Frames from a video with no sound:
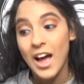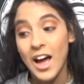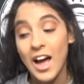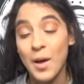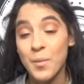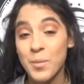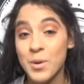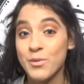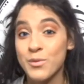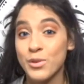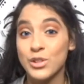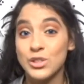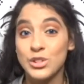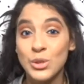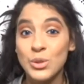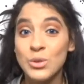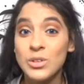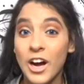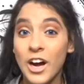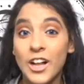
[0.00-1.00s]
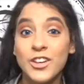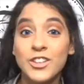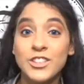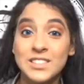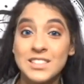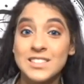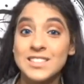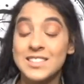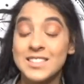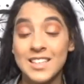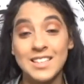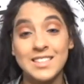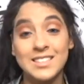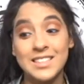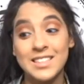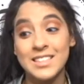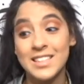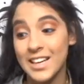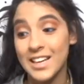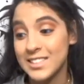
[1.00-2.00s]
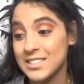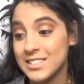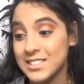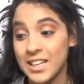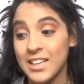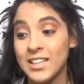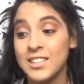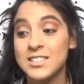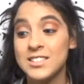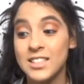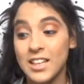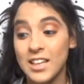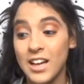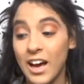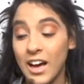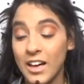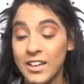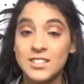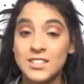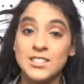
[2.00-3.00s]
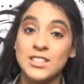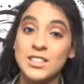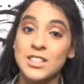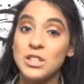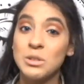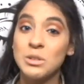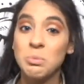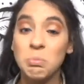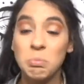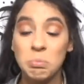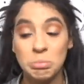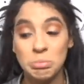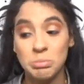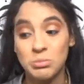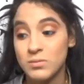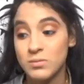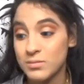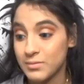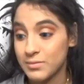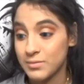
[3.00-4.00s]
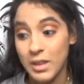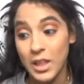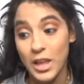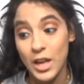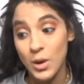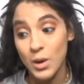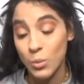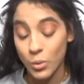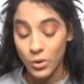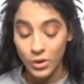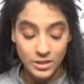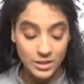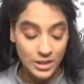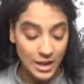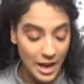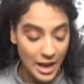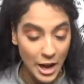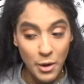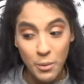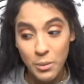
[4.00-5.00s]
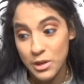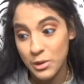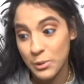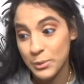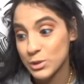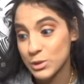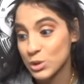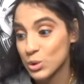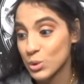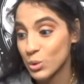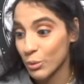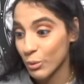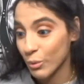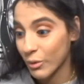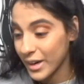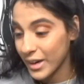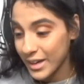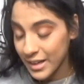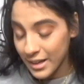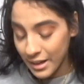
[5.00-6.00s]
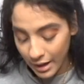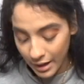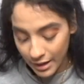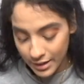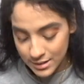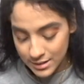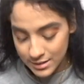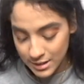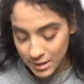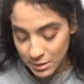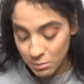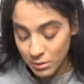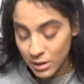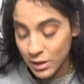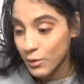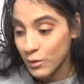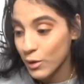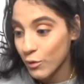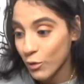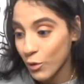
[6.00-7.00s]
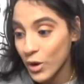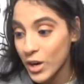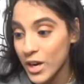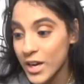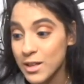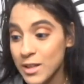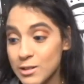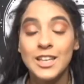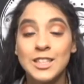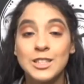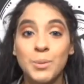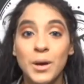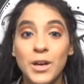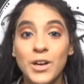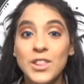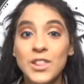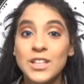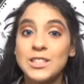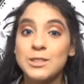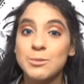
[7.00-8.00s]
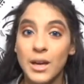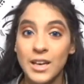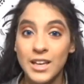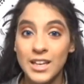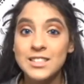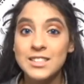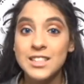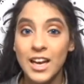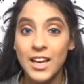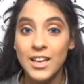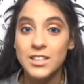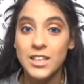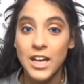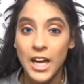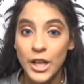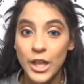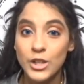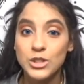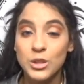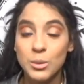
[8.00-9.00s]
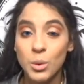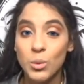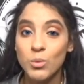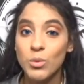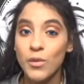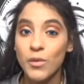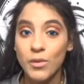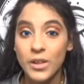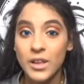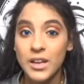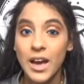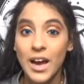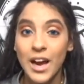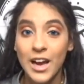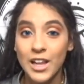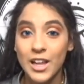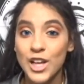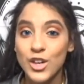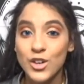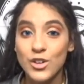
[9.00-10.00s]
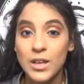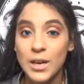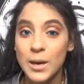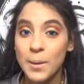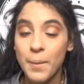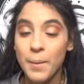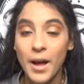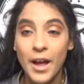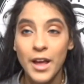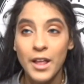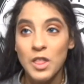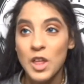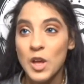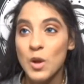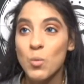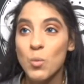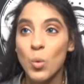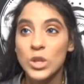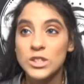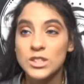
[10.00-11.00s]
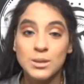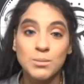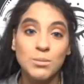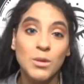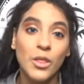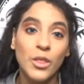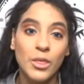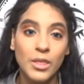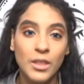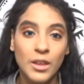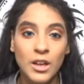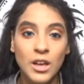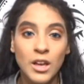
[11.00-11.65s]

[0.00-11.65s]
I mean, for $2.69, honestly, it worked out. It was great. Honestly, I'm living for it. It's better than spending $10 on my Revlon eyeliner that I buy like once a month.